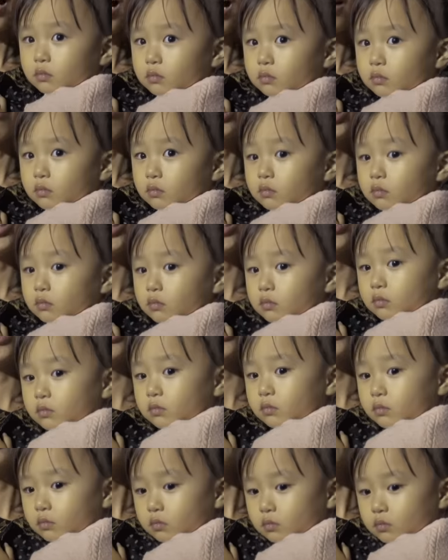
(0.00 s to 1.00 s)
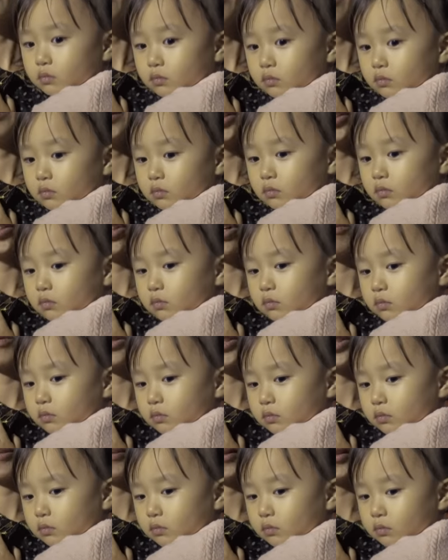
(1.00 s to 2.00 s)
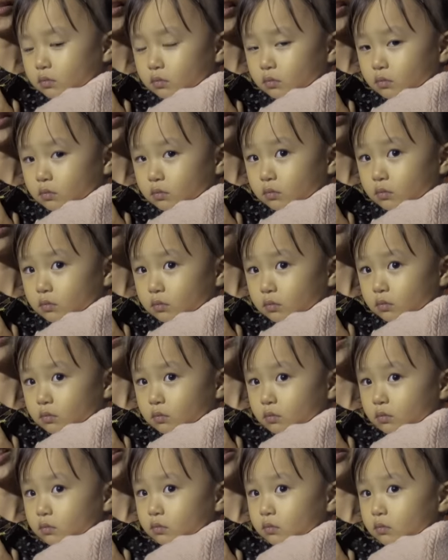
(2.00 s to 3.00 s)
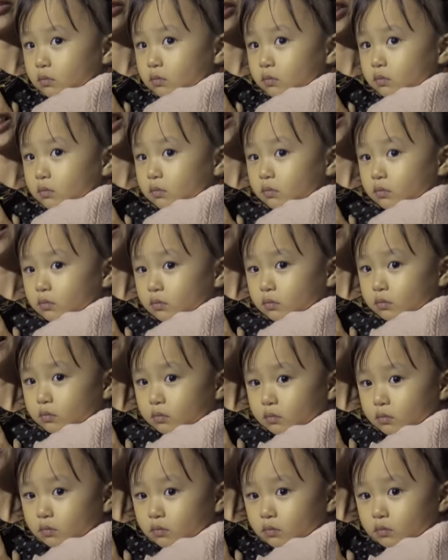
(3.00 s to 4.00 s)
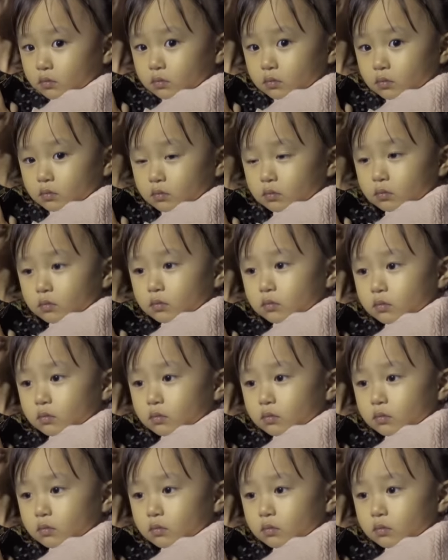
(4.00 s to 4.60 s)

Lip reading: (not speaking)